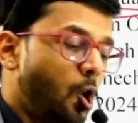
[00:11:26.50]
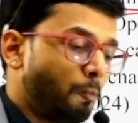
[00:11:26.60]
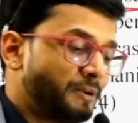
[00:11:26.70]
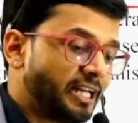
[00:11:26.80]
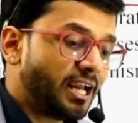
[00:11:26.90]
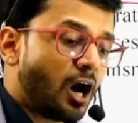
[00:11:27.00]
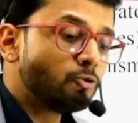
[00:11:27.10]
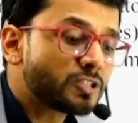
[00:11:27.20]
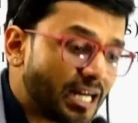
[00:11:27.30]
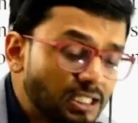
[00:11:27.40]
operating
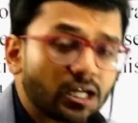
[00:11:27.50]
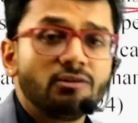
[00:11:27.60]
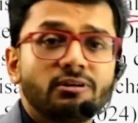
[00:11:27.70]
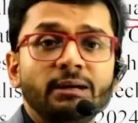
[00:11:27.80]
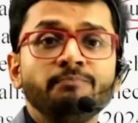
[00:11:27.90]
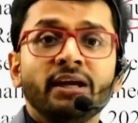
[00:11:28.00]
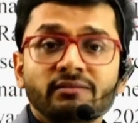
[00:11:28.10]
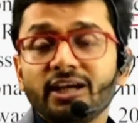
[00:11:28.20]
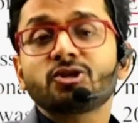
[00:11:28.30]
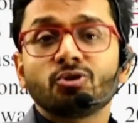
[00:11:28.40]
outside the country,
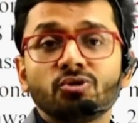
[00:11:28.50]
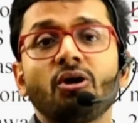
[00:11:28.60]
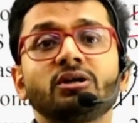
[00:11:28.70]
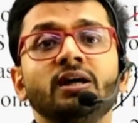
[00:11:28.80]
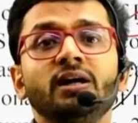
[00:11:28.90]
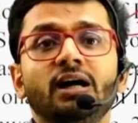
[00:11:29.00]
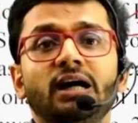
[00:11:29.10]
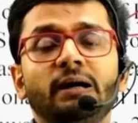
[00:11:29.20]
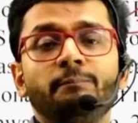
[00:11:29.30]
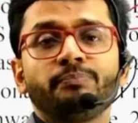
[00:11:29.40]
they should not
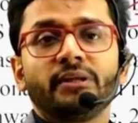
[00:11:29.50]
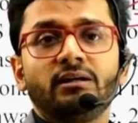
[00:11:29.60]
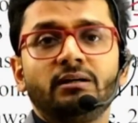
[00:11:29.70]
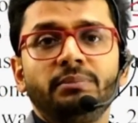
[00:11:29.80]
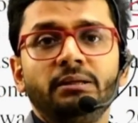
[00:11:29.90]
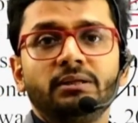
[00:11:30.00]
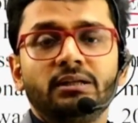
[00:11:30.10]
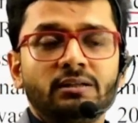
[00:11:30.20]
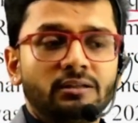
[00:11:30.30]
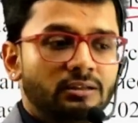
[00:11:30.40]
be
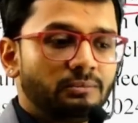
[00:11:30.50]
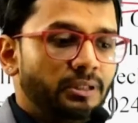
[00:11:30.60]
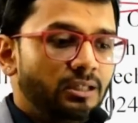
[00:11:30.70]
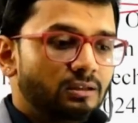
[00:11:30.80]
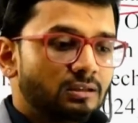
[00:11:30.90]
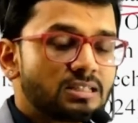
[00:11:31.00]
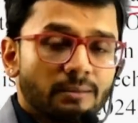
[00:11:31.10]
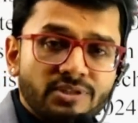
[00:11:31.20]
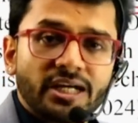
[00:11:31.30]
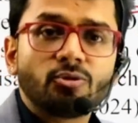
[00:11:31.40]

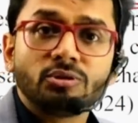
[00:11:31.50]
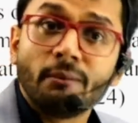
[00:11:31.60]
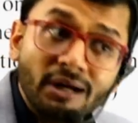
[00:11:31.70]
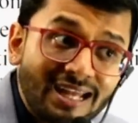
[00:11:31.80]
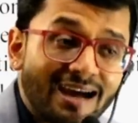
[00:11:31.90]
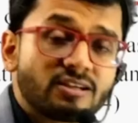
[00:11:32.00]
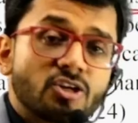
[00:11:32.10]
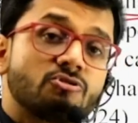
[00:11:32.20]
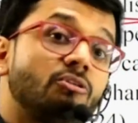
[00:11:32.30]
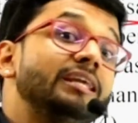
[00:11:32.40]
subject to double
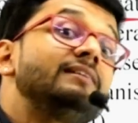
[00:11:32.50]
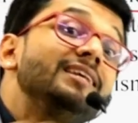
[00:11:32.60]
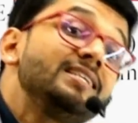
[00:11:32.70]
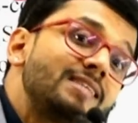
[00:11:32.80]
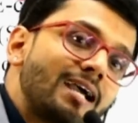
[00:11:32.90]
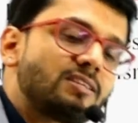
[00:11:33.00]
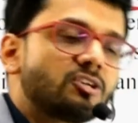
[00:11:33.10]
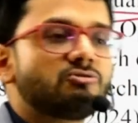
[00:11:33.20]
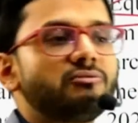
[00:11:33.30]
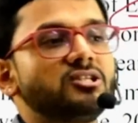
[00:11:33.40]
taxation or increased
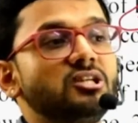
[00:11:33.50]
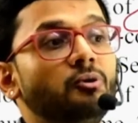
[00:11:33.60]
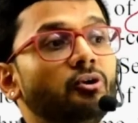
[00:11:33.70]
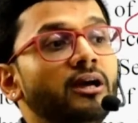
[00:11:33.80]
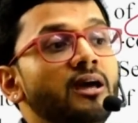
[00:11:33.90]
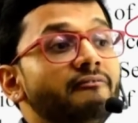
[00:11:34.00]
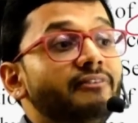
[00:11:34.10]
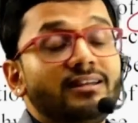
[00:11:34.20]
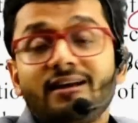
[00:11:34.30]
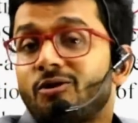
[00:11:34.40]
taxation regime, or
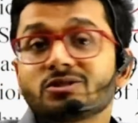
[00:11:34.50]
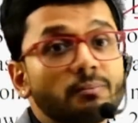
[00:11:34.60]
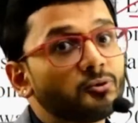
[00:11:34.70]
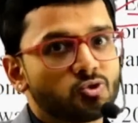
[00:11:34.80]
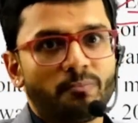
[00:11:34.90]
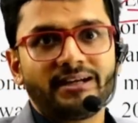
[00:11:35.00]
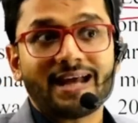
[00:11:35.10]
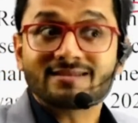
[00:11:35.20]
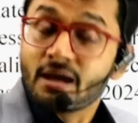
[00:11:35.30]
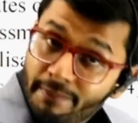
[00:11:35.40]
where they're not supposed to pay
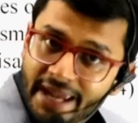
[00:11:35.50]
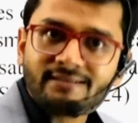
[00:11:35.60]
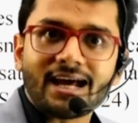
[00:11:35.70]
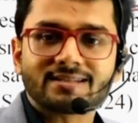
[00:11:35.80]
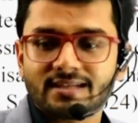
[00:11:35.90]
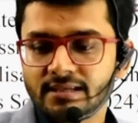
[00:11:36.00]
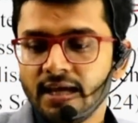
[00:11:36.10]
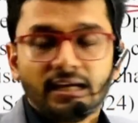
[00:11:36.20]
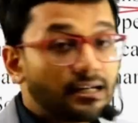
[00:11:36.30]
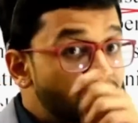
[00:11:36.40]
tax, they're paying taxes.
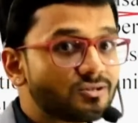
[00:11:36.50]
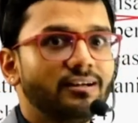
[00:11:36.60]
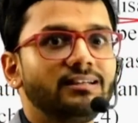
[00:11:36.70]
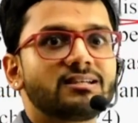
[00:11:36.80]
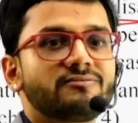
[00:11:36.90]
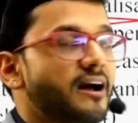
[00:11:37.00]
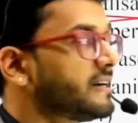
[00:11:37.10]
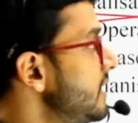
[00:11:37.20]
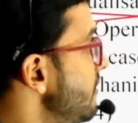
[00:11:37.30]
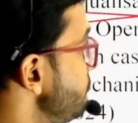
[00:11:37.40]
Considering this fact,